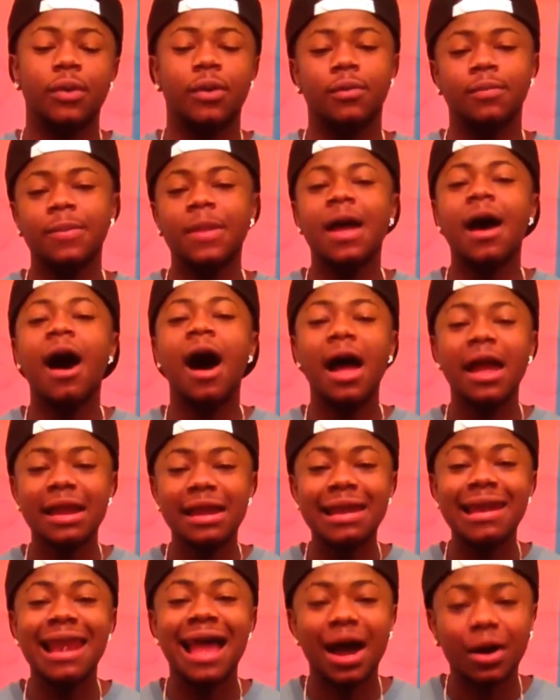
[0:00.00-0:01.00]
Well, I
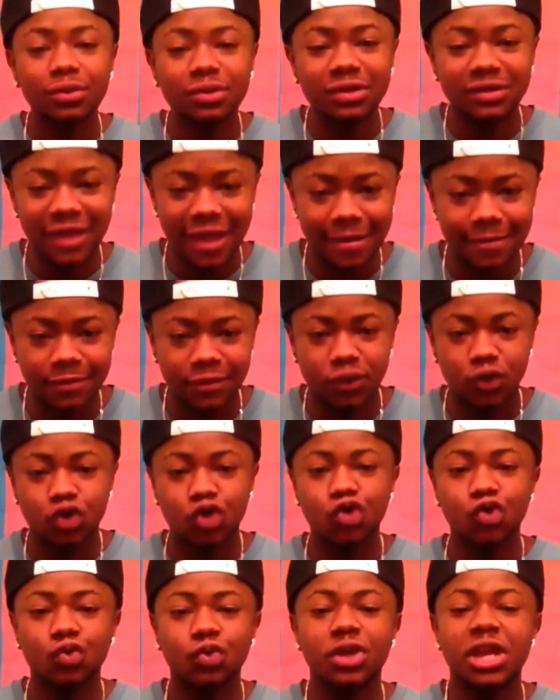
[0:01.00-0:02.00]
allowed them
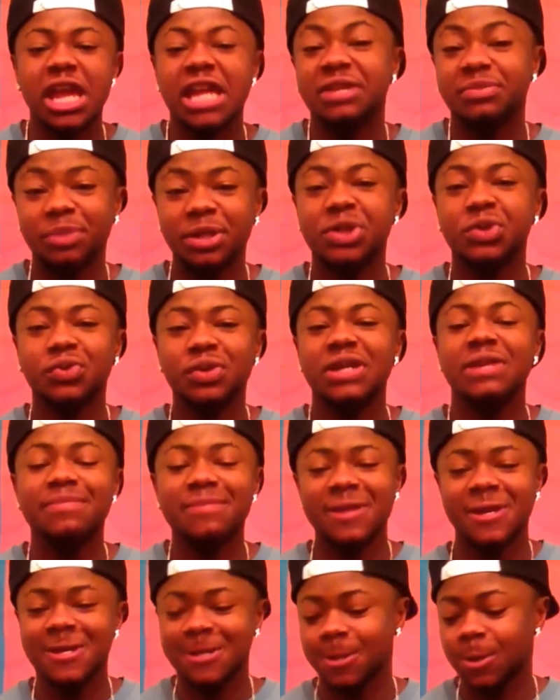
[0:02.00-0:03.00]
to get between
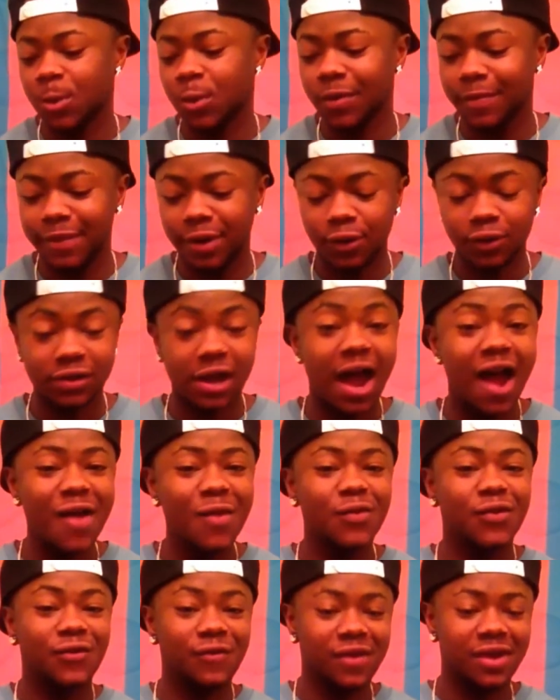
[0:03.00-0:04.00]
me and God because
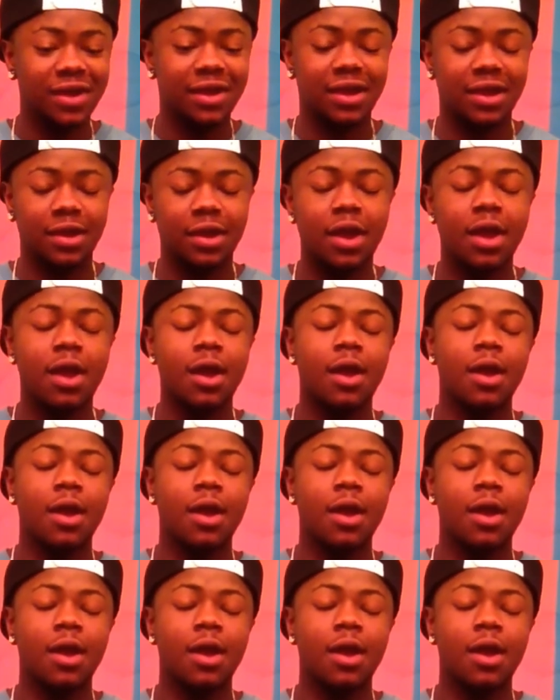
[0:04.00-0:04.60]
I was thinking